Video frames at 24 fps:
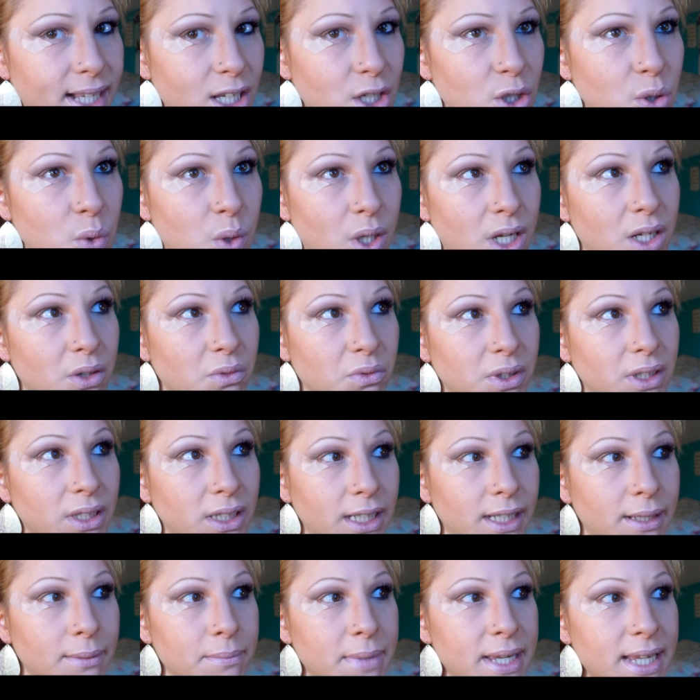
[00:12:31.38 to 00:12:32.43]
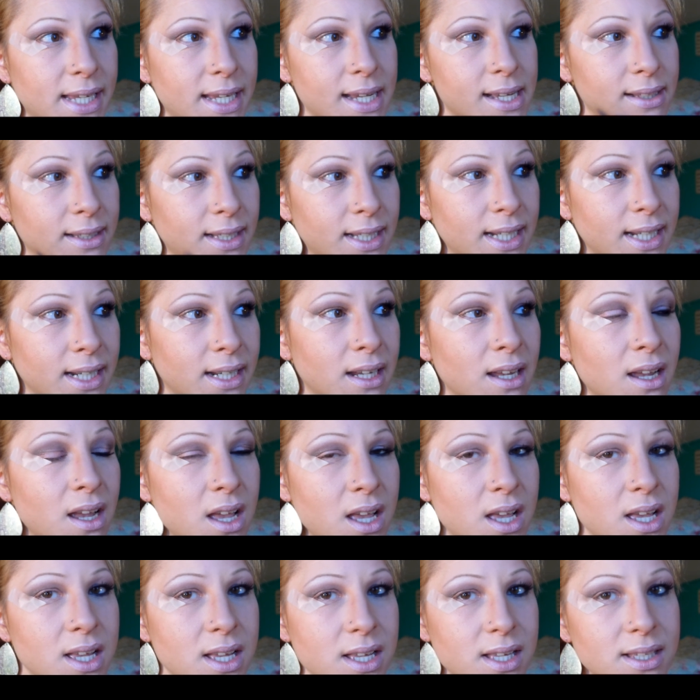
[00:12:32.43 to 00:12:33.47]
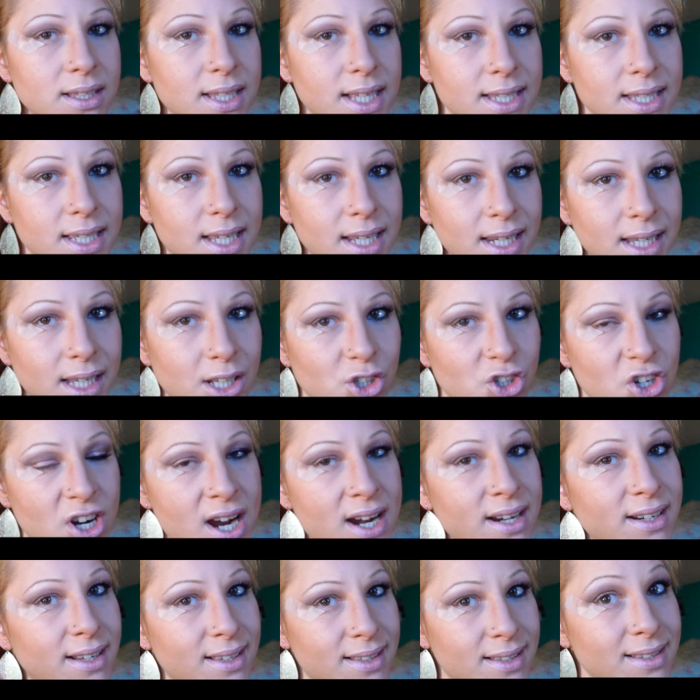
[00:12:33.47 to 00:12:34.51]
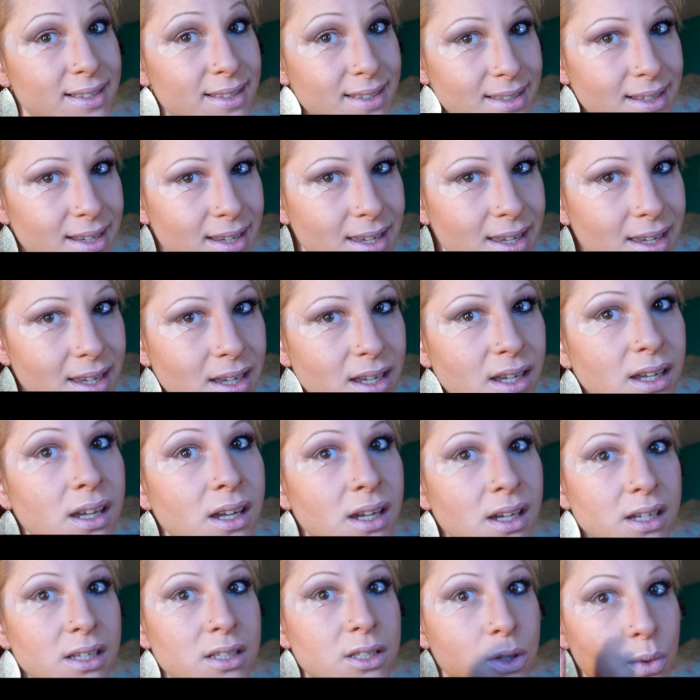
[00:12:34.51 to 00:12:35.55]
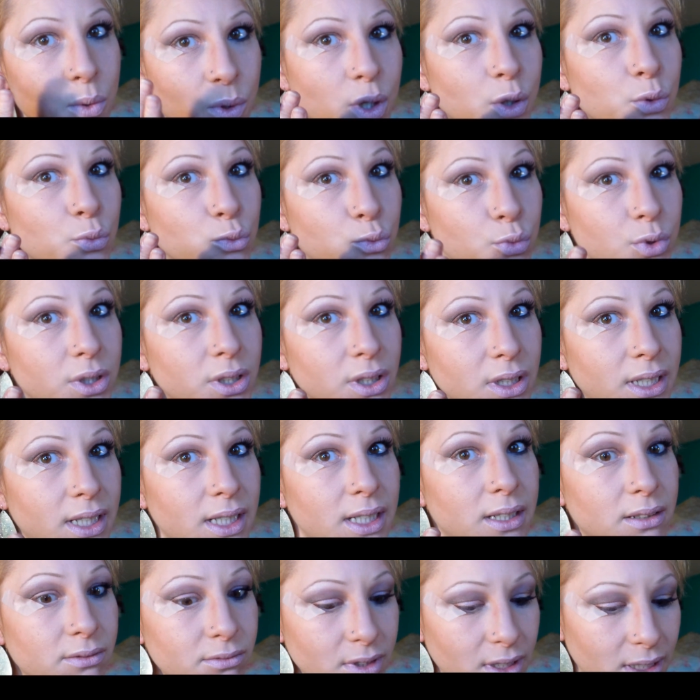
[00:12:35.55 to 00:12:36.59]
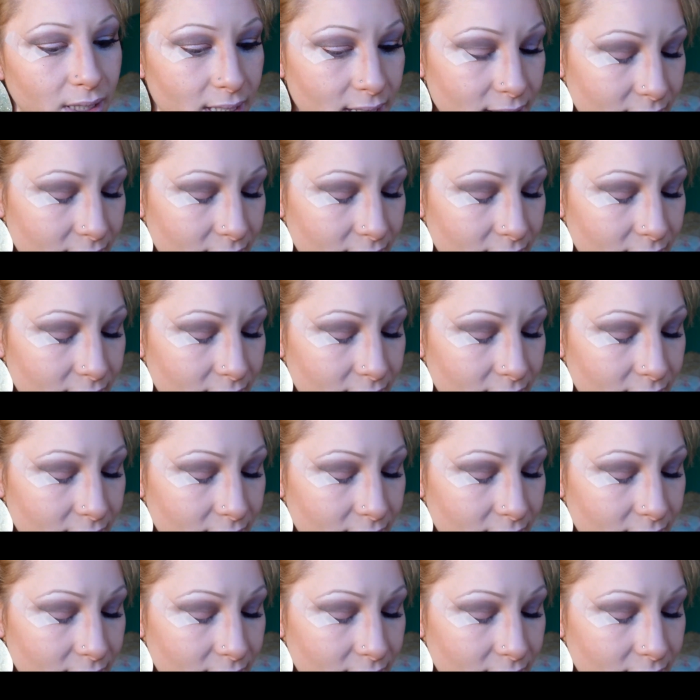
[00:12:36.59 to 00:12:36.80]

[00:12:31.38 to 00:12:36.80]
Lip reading: that you can really make it like, that's going to get your eye nice and sticky, so it can really, really